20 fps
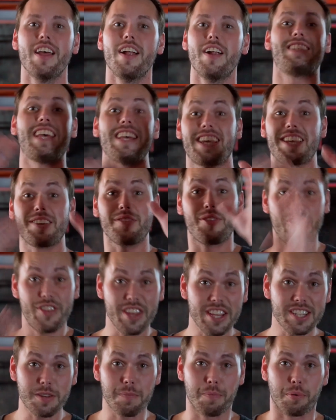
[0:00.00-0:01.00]
Taking
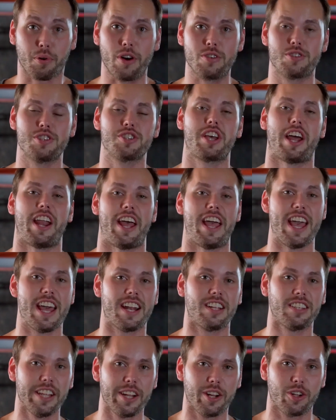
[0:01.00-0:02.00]
this approach, this kind of
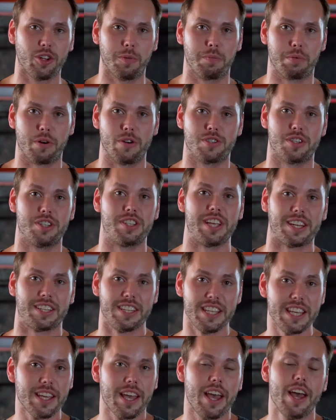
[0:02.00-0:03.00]
analytical approach to
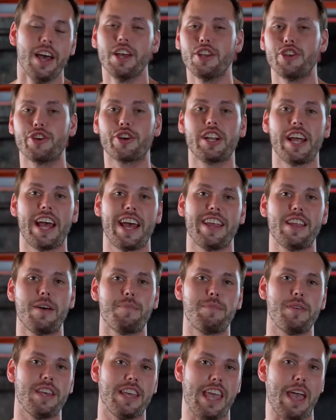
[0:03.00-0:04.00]
technique, you're gonna end up
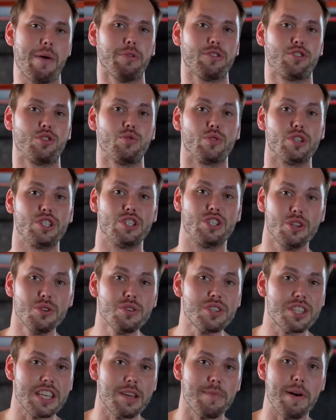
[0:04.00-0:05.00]
being able to
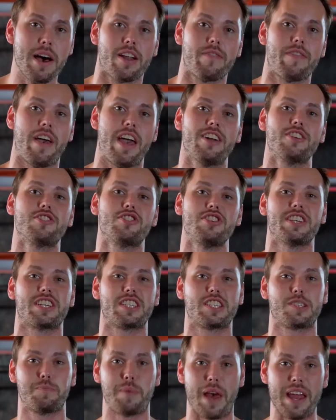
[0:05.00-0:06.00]
reduce the amount of energy
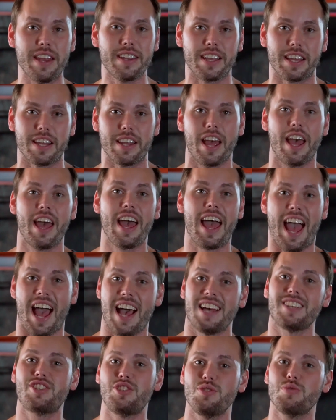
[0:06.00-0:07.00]
expended
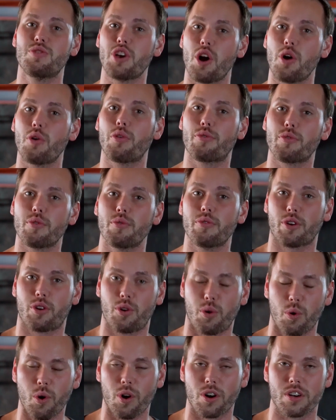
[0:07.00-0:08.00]
as you go through the
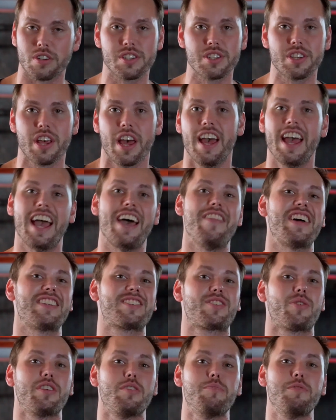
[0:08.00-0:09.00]
course, and
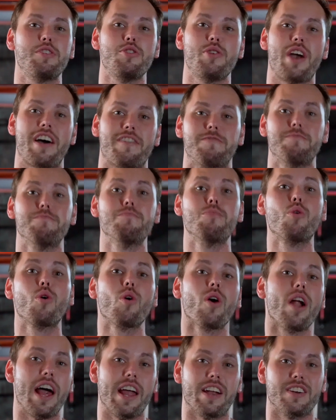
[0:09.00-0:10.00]
that's going to mean you have
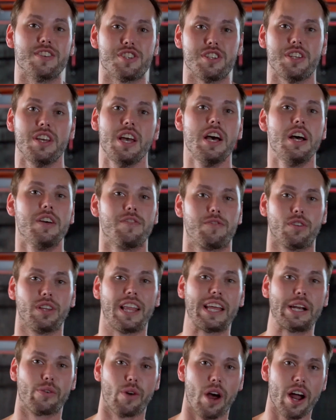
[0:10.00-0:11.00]
more energy for
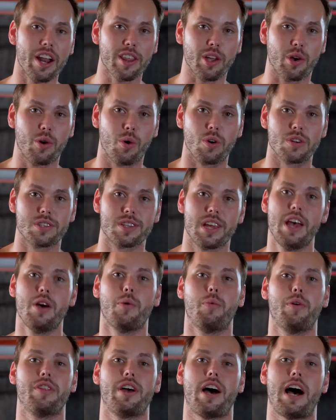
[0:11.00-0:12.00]
later on in the course
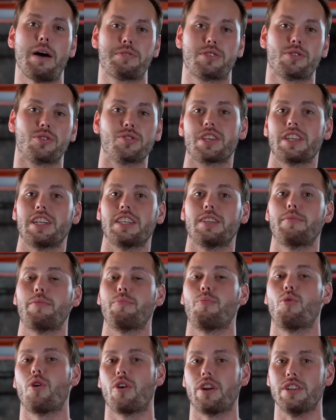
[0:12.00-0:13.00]
when the obstacles get a little
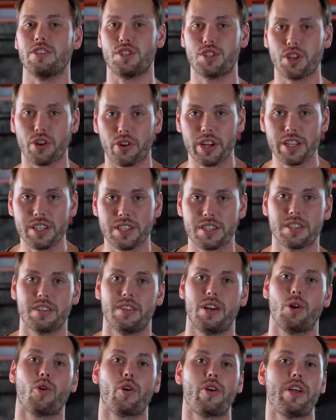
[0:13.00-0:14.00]
bit more endurance
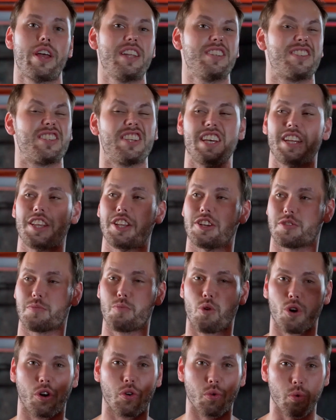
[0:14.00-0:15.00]
oriented, there's
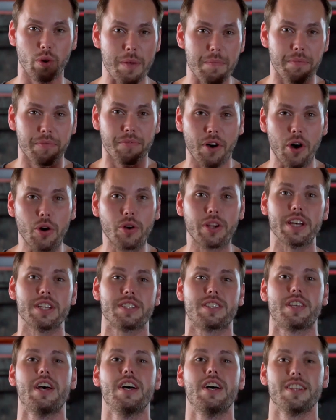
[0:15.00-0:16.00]
more grip
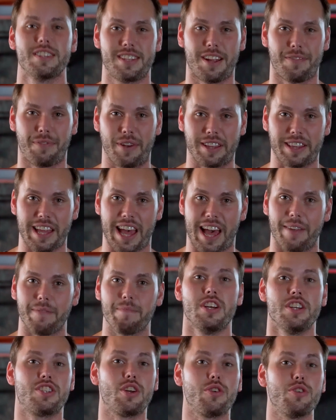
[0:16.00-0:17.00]
focused, stuff like that.
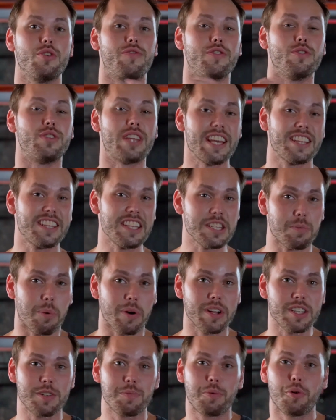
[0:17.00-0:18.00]
So if you take this
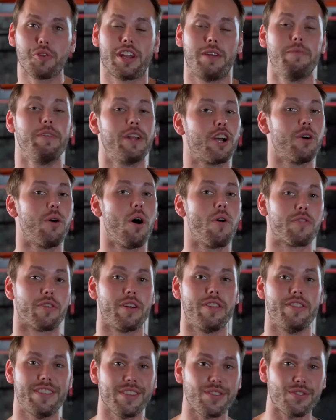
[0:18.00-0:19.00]
principle that I'm gonna go over
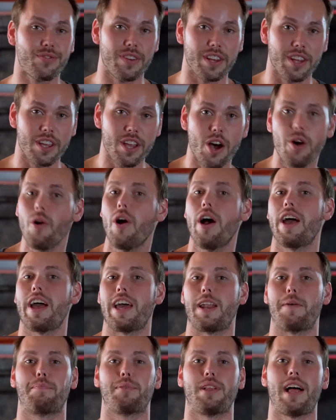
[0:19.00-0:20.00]
in this video
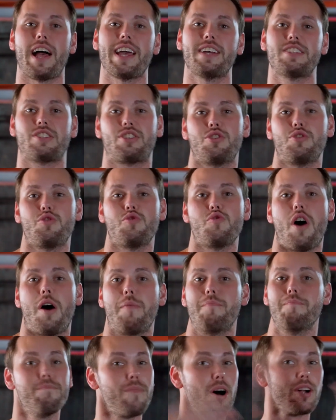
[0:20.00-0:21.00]
and apply it to a
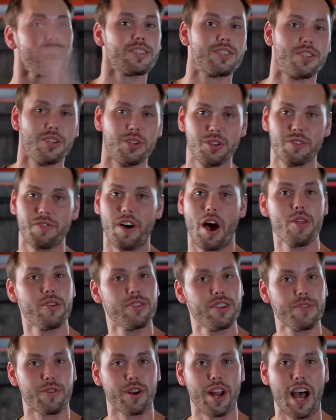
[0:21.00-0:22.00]
multitude of other
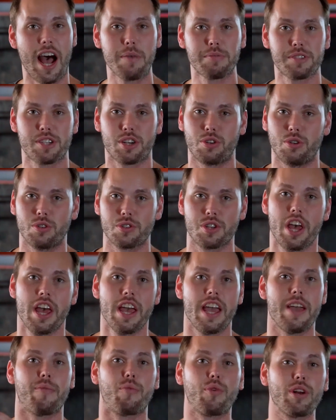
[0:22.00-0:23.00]
different obstacles,
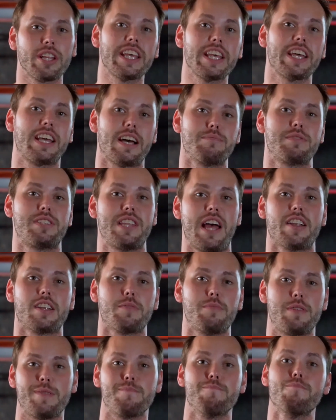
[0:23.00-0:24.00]
it really comes down to
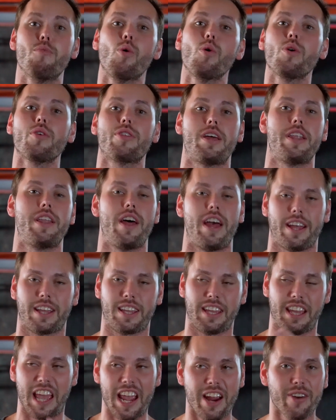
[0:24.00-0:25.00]
being more than a
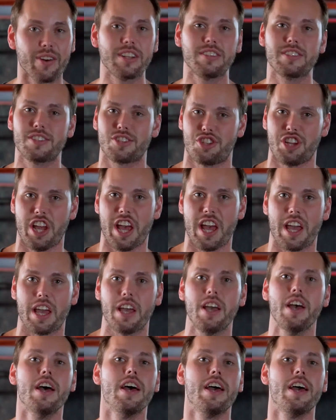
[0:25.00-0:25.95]
carry Lache.